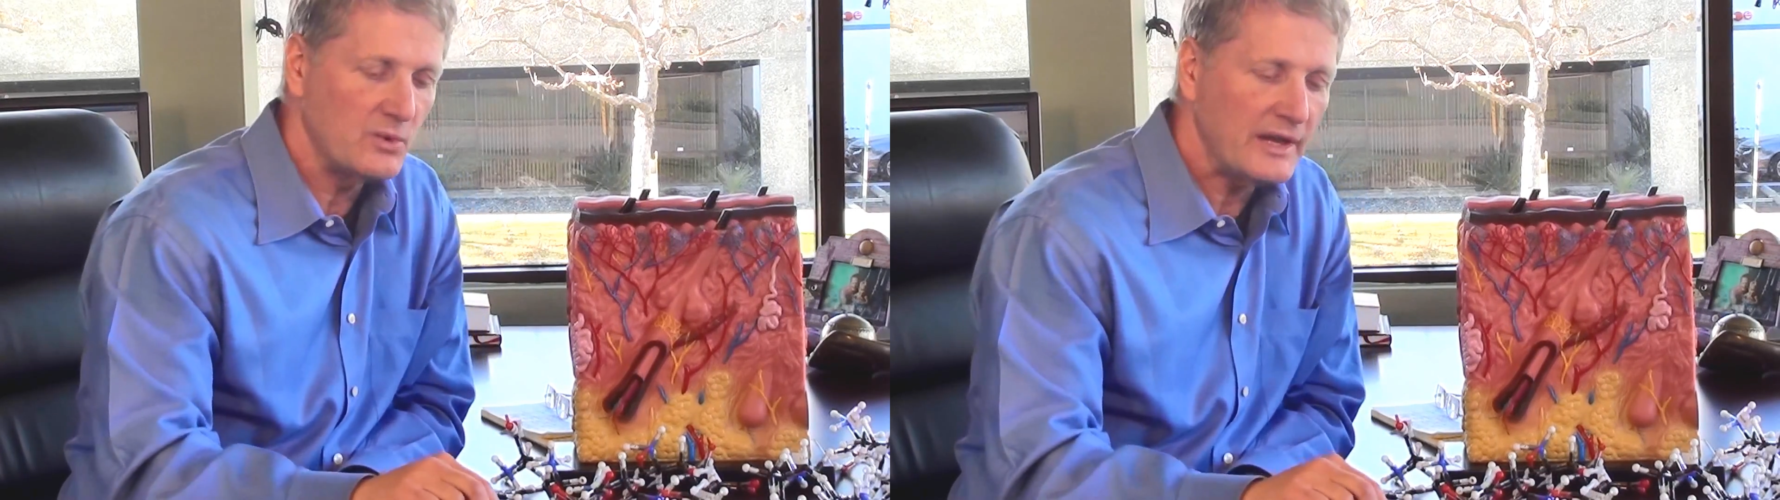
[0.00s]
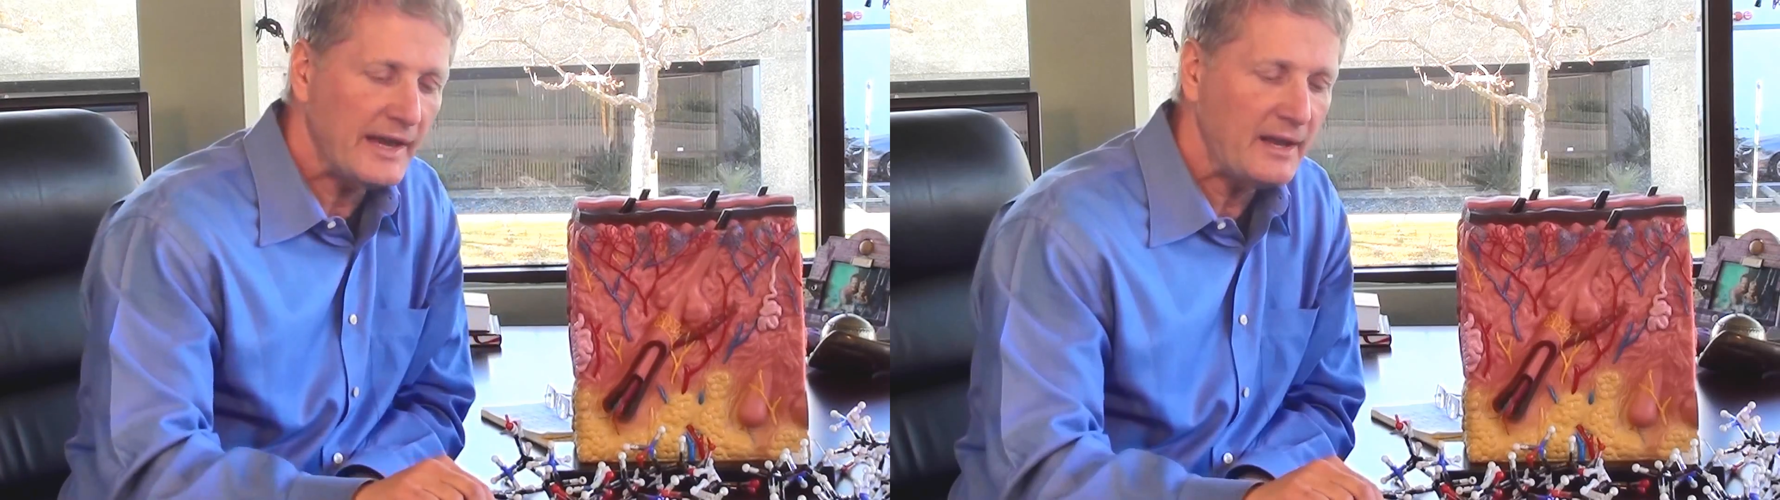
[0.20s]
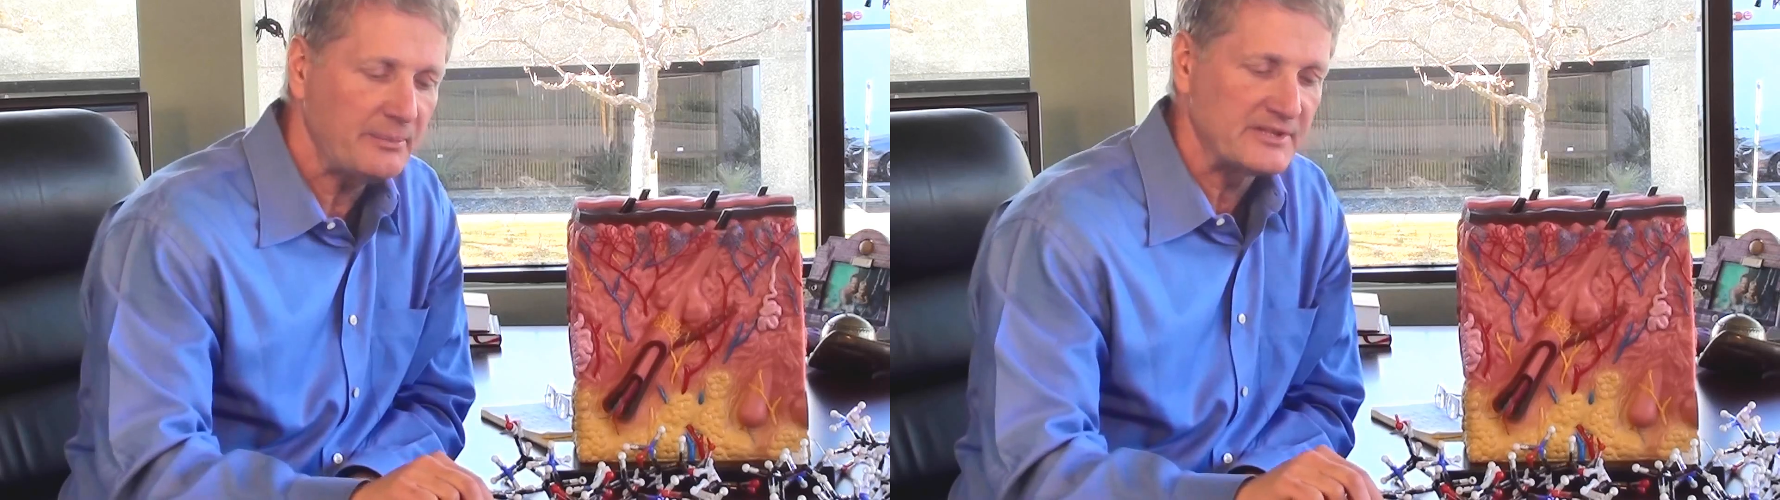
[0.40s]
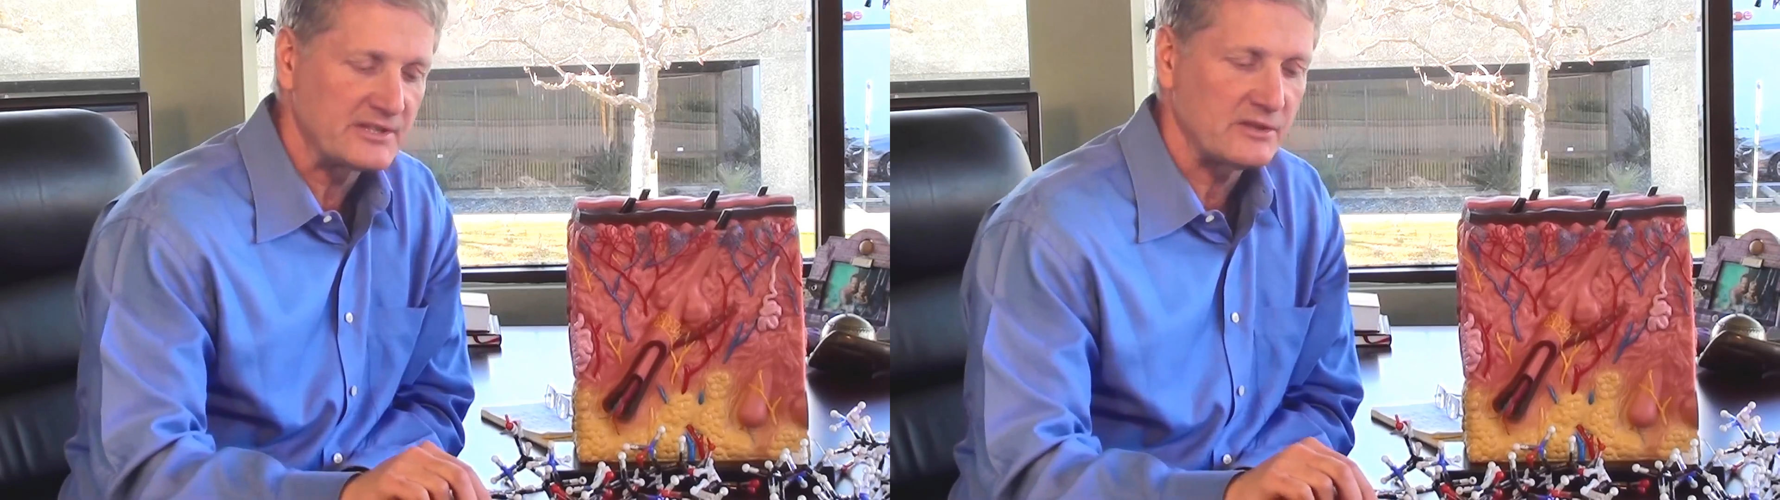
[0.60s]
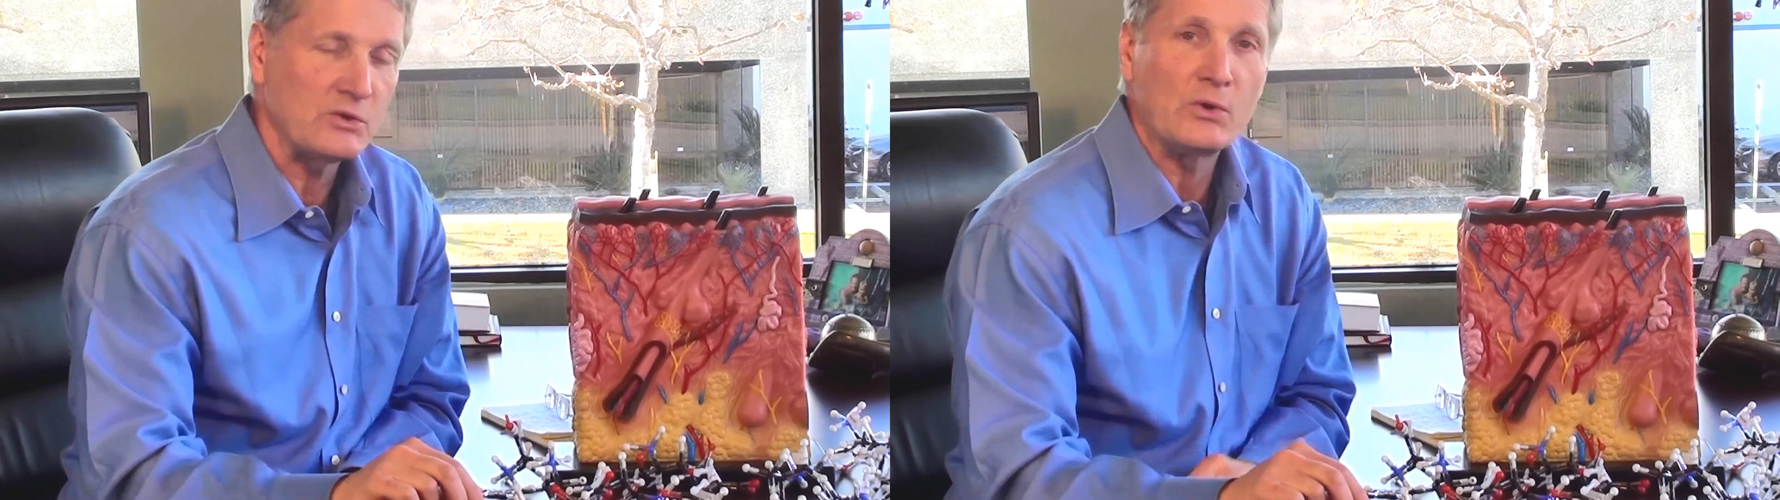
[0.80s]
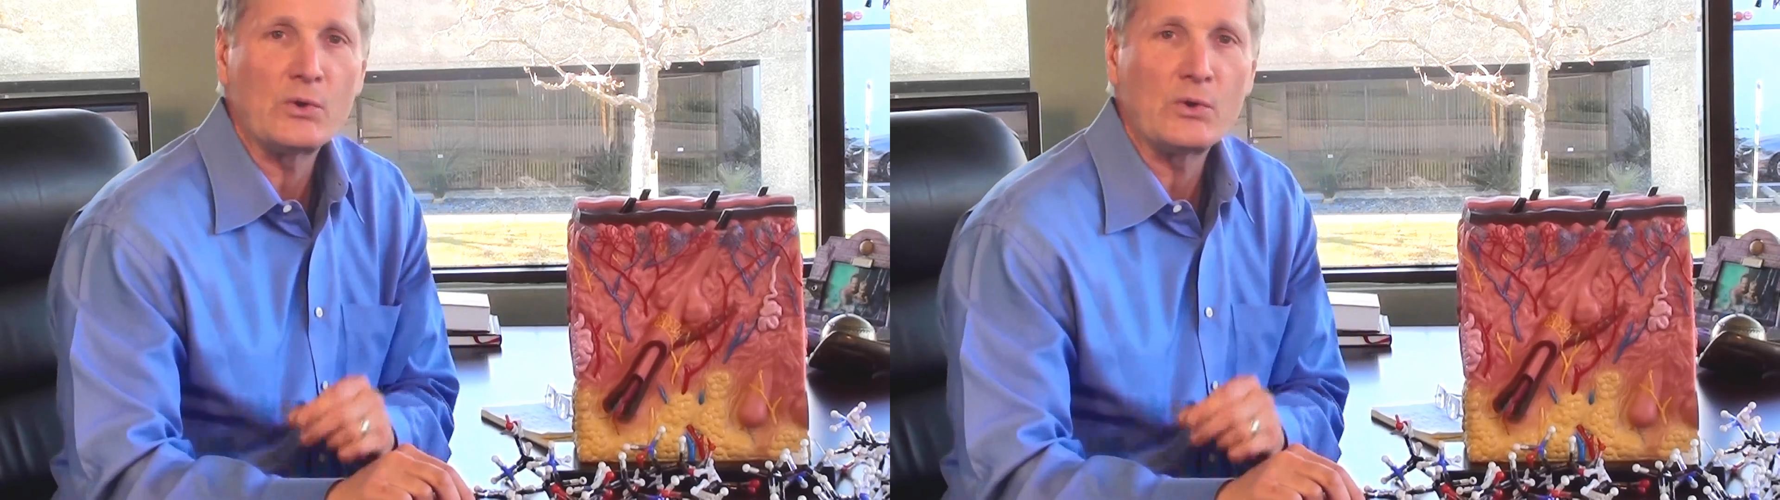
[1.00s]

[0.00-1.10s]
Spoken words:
what happens